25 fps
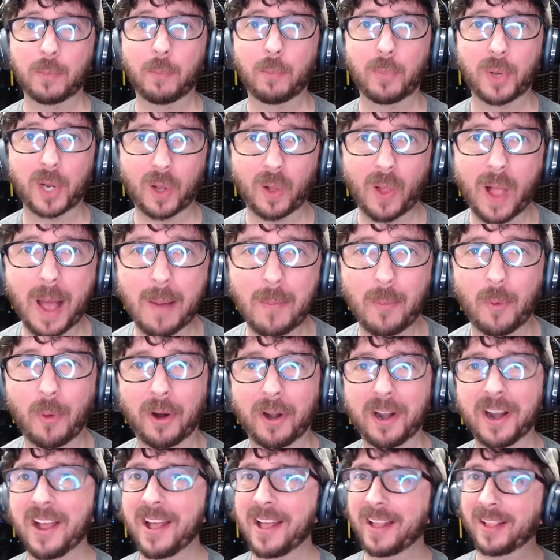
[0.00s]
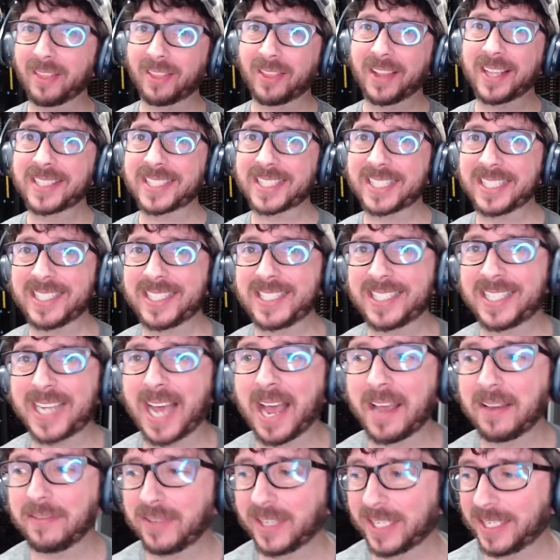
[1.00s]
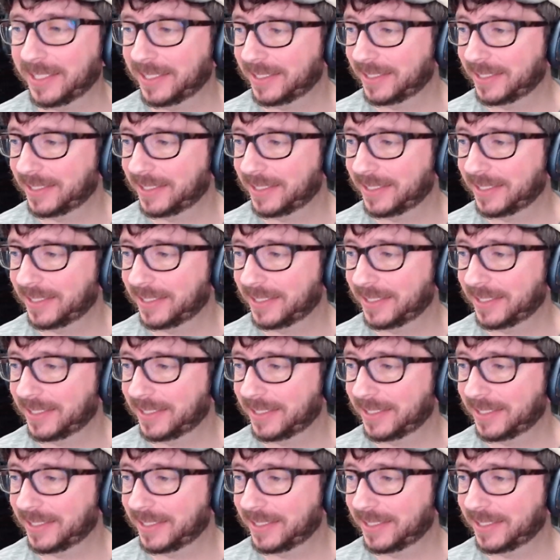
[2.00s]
but a lot more. Let's dive in.